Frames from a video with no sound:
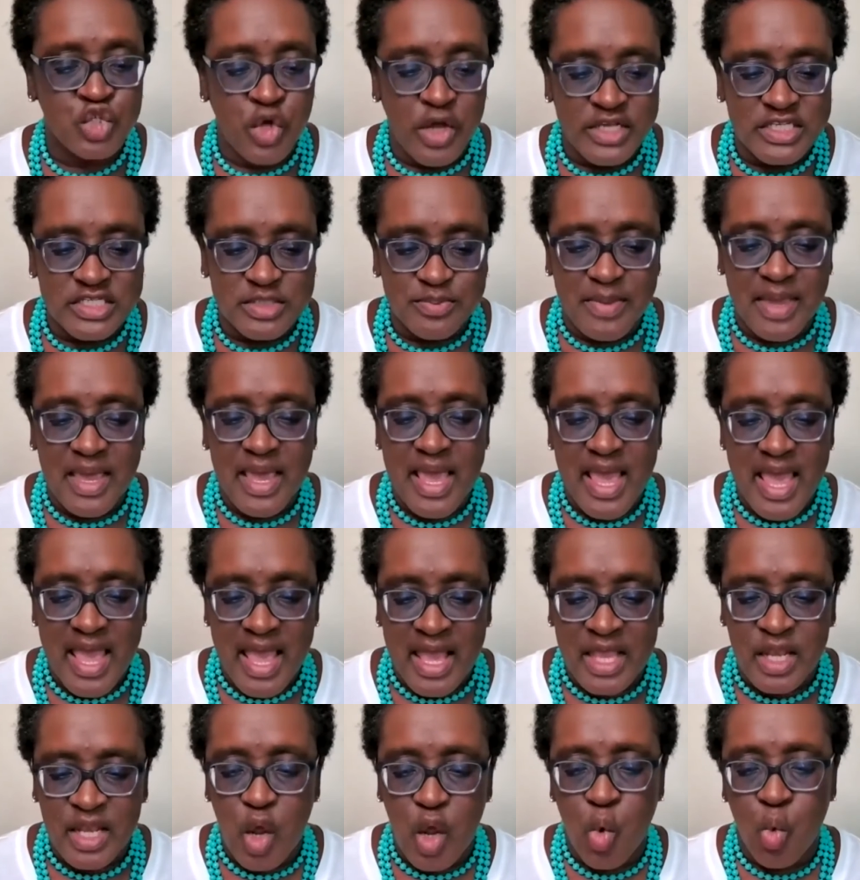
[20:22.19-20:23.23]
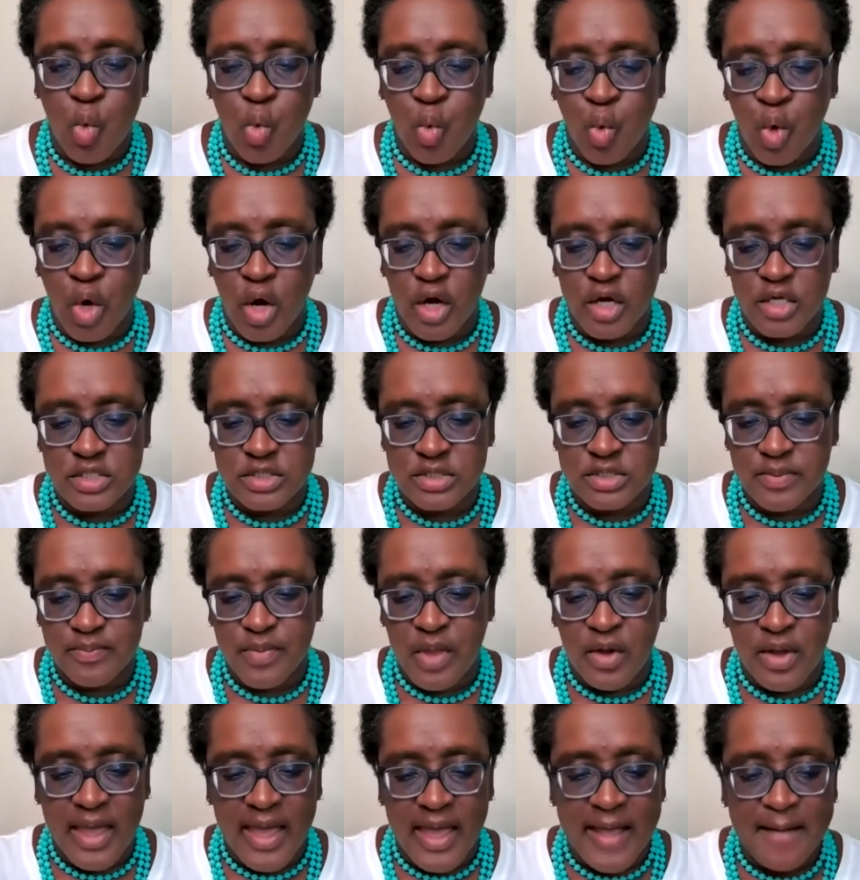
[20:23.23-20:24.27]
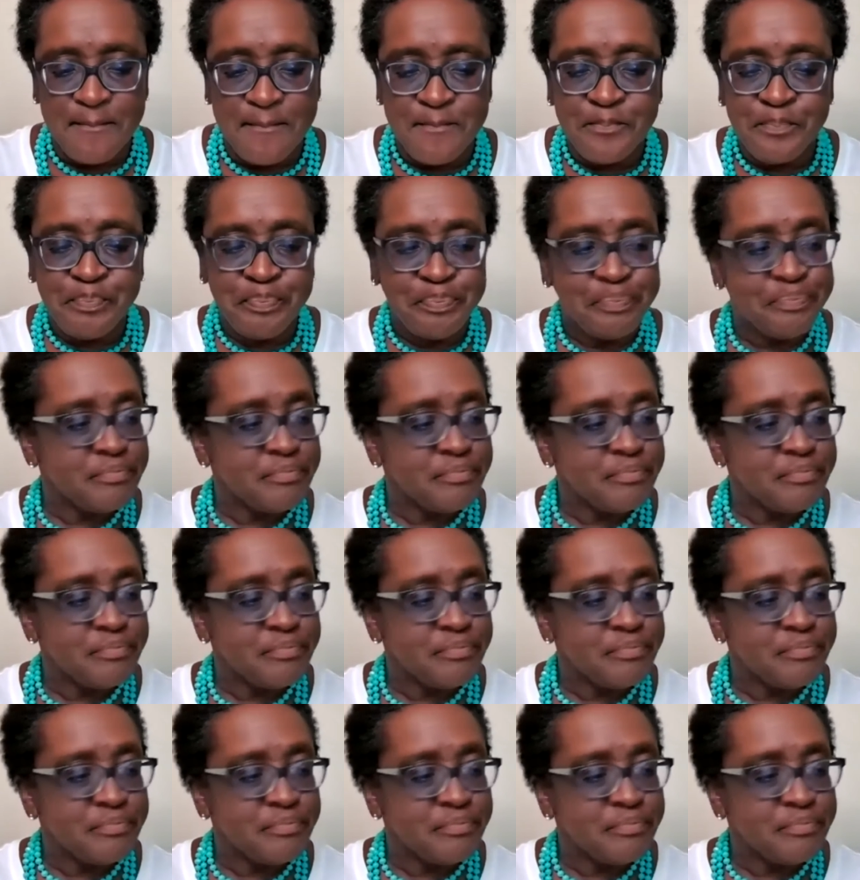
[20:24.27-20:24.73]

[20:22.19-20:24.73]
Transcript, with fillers: Trust me, it works. Okay.